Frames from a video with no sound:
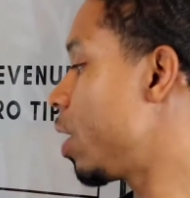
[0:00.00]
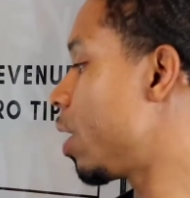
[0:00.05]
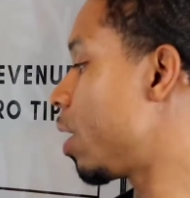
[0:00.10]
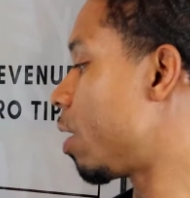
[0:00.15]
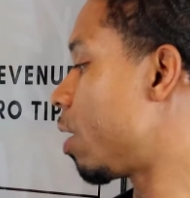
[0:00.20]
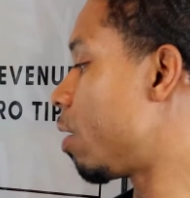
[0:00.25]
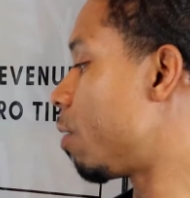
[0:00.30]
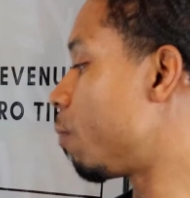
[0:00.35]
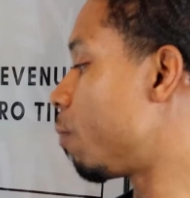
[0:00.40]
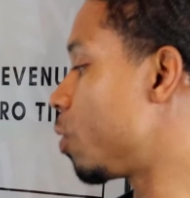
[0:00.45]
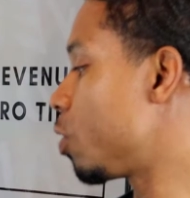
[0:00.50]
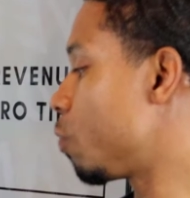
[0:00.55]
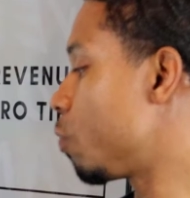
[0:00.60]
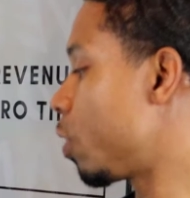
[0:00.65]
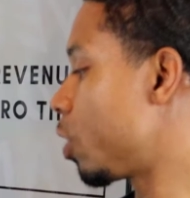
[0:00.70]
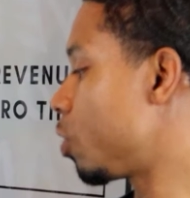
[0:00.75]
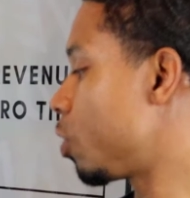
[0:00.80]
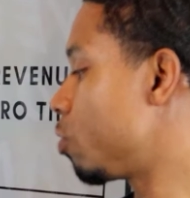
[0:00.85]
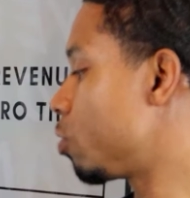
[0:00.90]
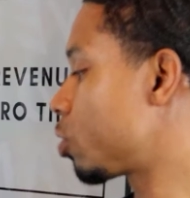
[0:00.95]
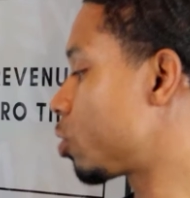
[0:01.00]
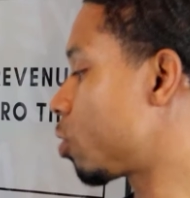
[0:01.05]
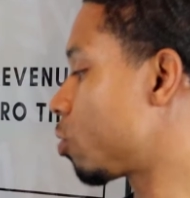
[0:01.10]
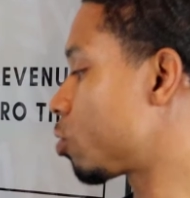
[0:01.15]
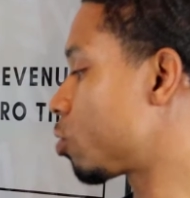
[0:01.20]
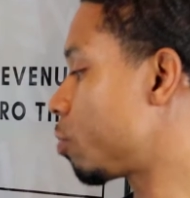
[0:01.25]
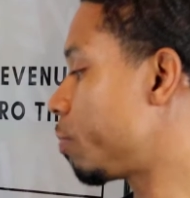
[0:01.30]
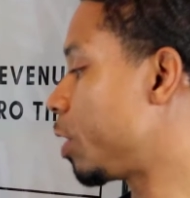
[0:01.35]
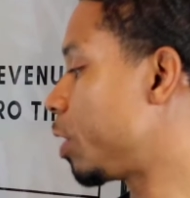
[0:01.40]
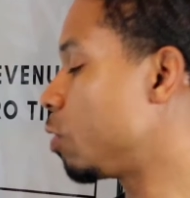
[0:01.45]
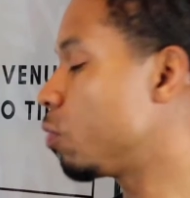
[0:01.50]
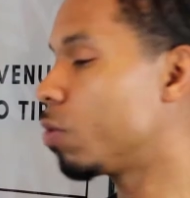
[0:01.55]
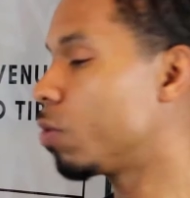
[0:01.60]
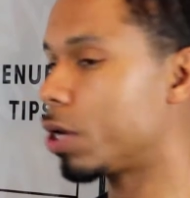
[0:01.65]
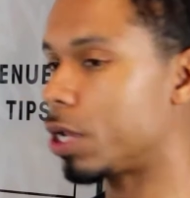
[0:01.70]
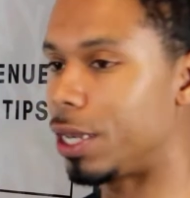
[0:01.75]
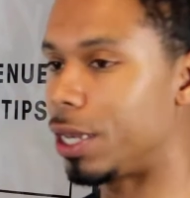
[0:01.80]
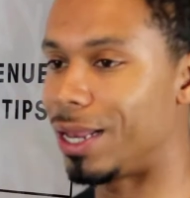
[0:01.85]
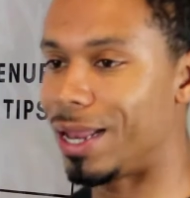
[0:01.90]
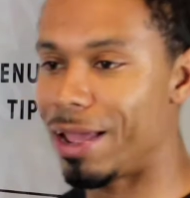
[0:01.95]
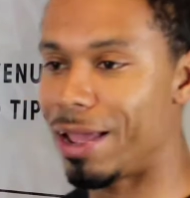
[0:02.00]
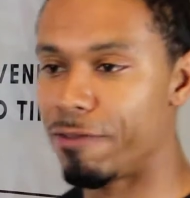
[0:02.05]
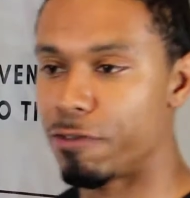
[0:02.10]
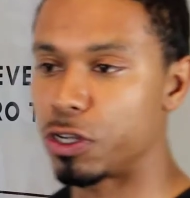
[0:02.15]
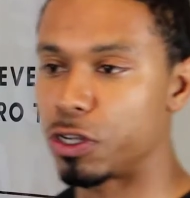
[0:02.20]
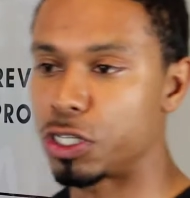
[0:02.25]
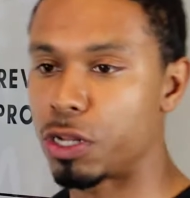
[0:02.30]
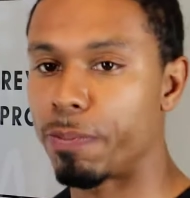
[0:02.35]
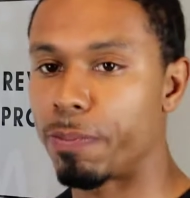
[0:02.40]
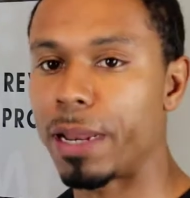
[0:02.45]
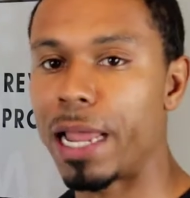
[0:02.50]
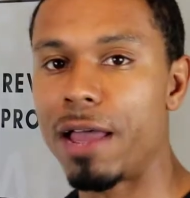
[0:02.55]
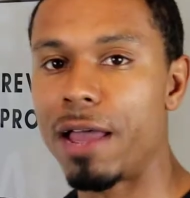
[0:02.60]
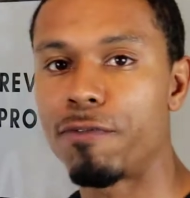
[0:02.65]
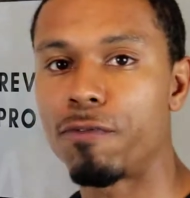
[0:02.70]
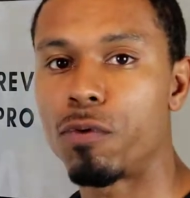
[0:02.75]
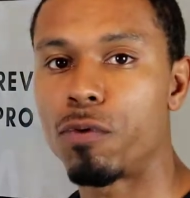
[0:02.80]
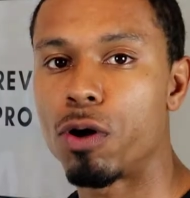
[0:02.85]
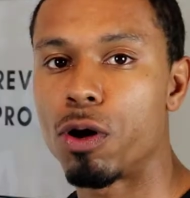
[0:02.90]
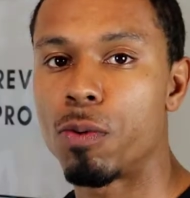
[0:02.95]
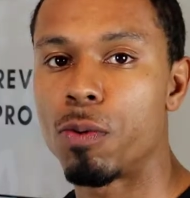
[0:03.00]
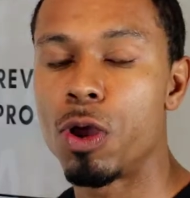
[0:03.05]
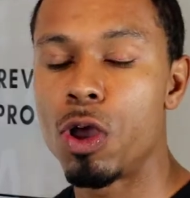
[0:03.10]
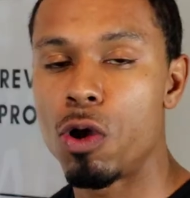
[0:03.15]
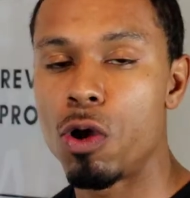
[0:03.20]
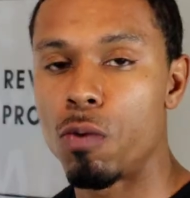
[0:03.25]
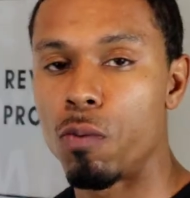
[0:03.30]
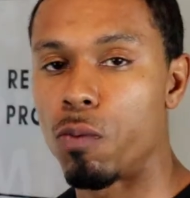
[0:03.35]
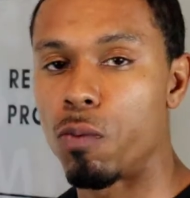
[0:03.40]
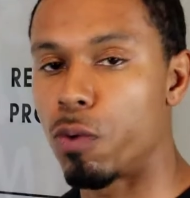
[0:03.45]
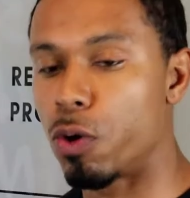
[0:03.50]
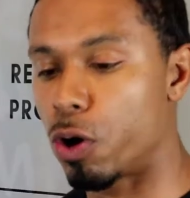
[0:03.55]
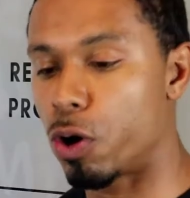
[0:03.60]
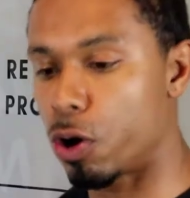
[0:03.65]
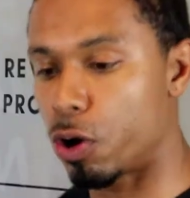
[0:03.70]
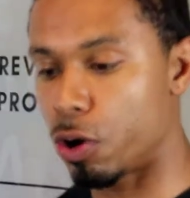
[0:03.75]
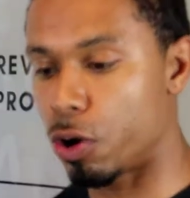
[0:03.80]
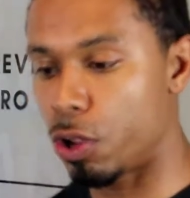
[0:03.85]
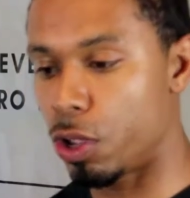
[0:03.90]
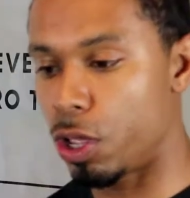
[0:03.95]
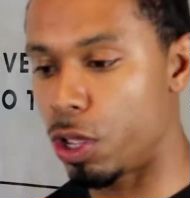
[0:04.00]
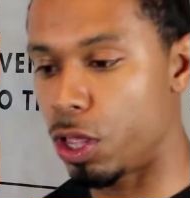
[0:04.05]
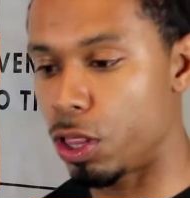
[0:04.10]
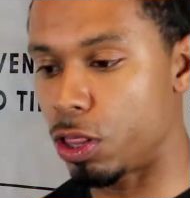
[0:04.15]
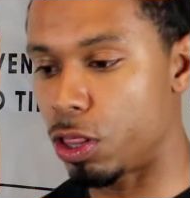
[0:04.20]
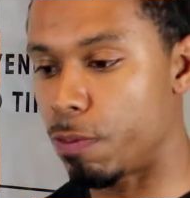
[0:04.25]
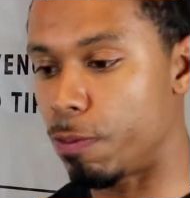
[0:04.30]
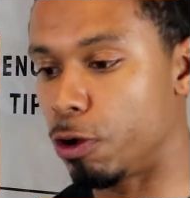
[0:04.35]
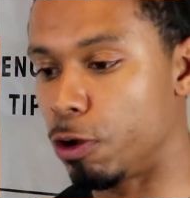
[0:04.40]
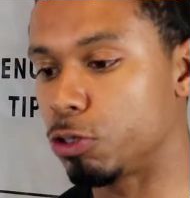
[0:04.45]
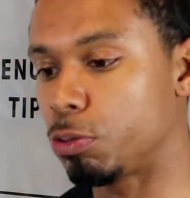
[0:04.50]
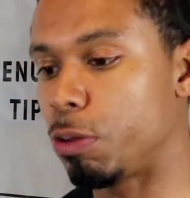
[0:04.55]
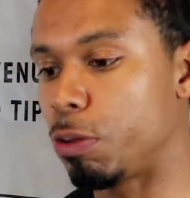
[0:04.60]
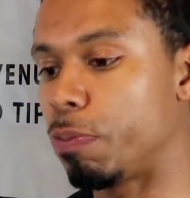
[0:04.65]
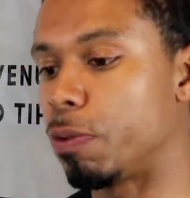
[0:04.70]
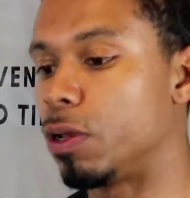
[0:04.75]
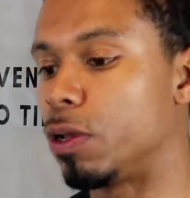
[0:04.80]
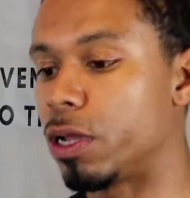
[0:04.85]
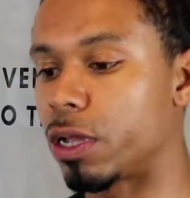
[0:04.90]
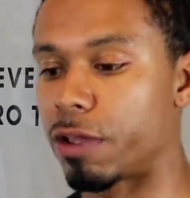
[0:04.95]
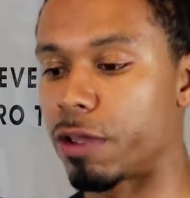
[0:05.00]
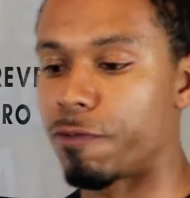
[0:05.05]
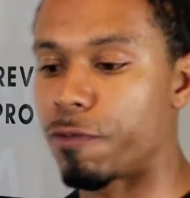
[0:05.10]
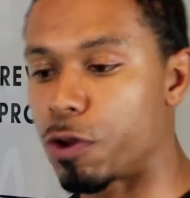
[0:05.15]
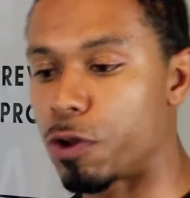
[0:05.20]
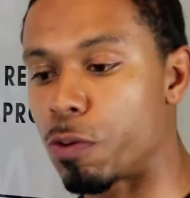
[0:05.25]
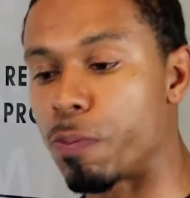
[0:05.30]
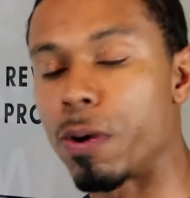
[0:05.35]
When you want to use social media, you want to leverage the platform where the most people looking for your